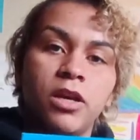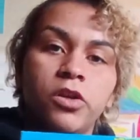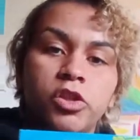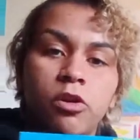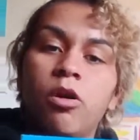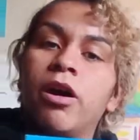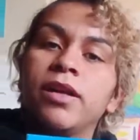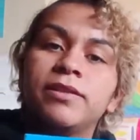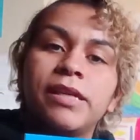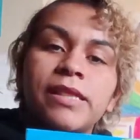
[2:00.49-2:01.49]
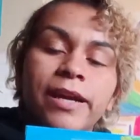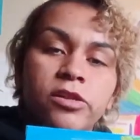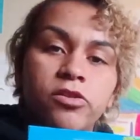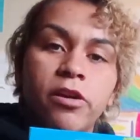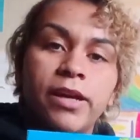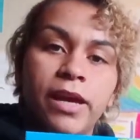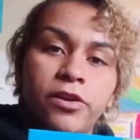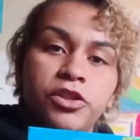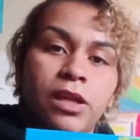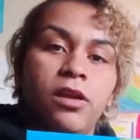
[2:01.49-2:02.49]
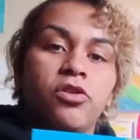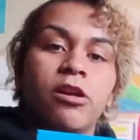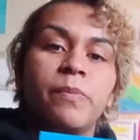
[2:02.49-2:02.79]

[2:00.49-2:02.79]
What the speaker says: So harnessing that dark energy and that dark